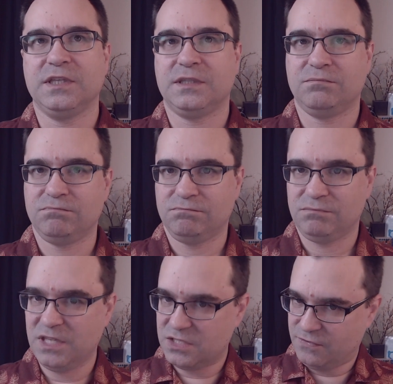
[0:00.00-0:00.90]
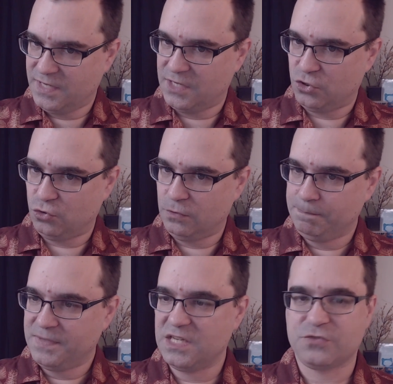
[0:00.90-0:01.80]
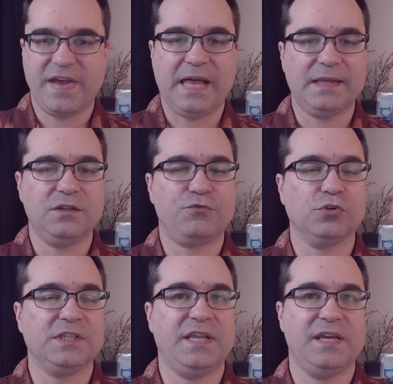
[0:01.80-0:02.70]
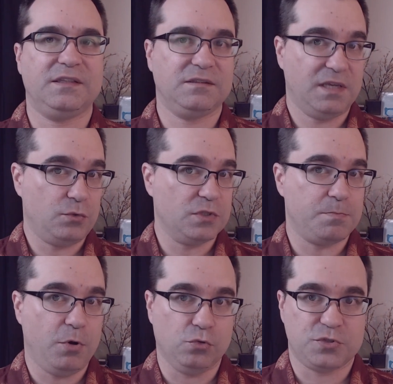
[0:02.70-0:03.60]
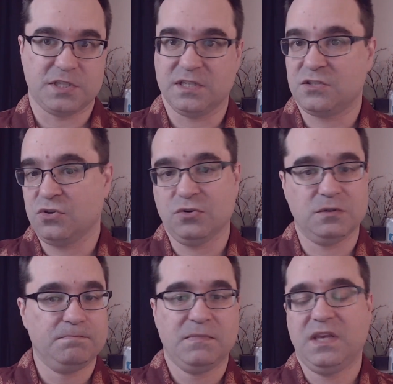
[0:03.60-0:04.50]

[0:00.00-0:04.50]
that this video is valid for the date that it was posted, so